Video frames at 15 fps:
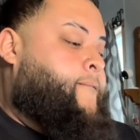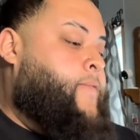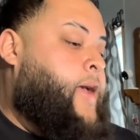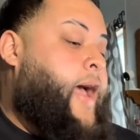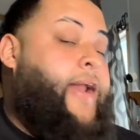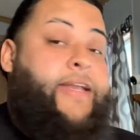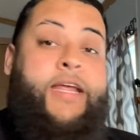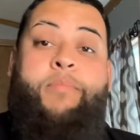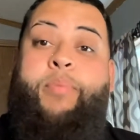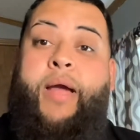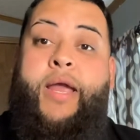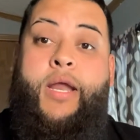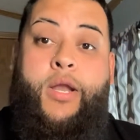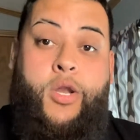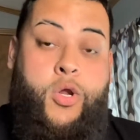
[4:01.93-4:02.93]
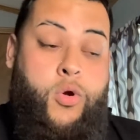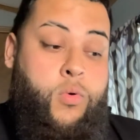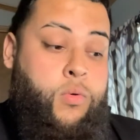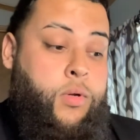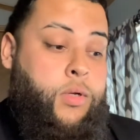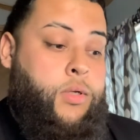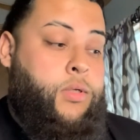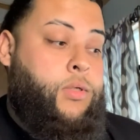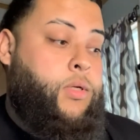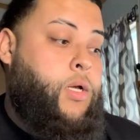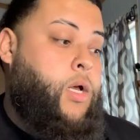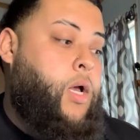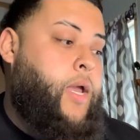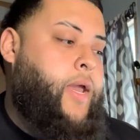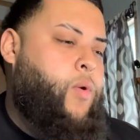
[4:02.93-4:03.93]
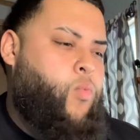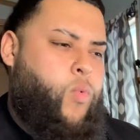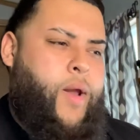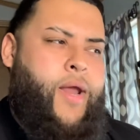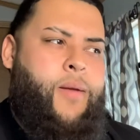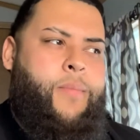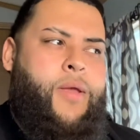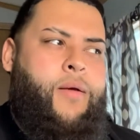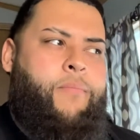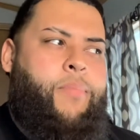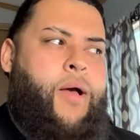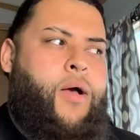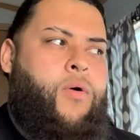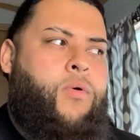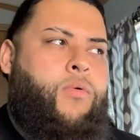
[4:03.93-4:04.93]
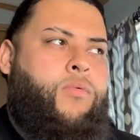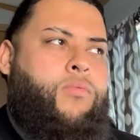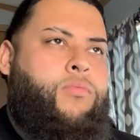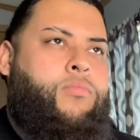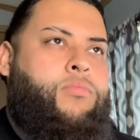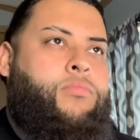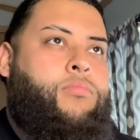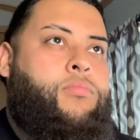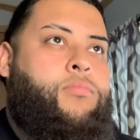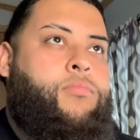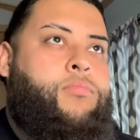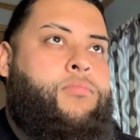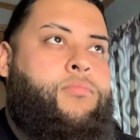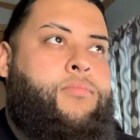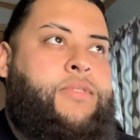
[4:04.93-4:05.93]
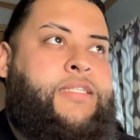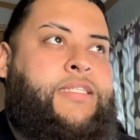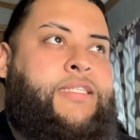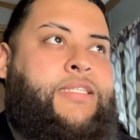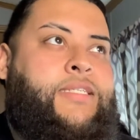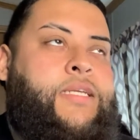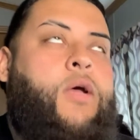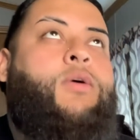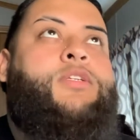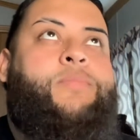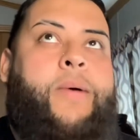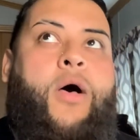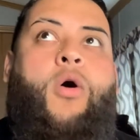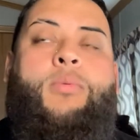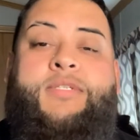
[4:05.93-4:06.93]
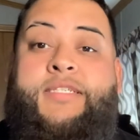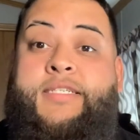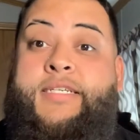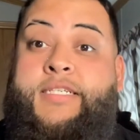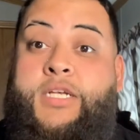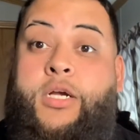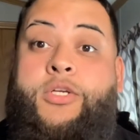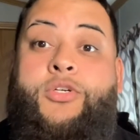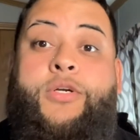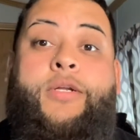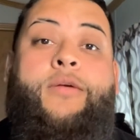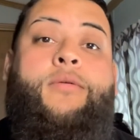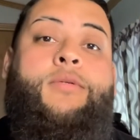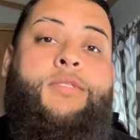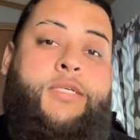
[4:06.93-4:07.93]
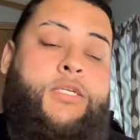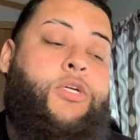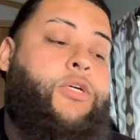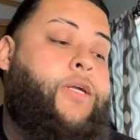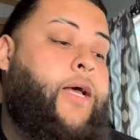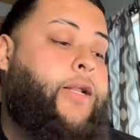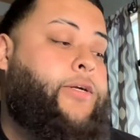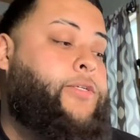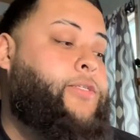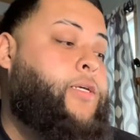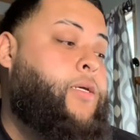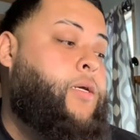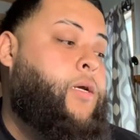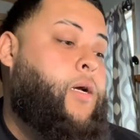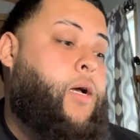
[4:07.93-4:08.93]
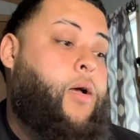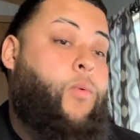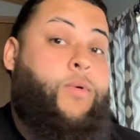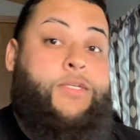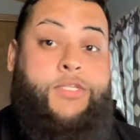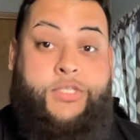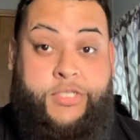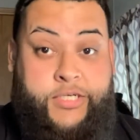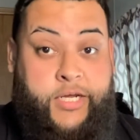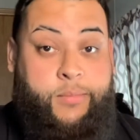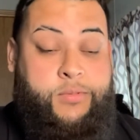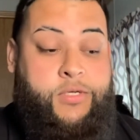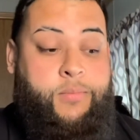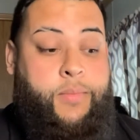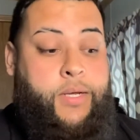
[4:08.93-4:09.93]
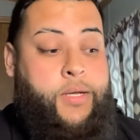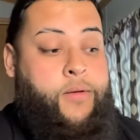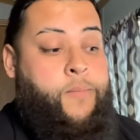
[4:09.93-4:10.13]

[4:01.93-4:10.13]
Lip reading: I did buy it new. It ran me about, it was about almost $600, which is cheap to me.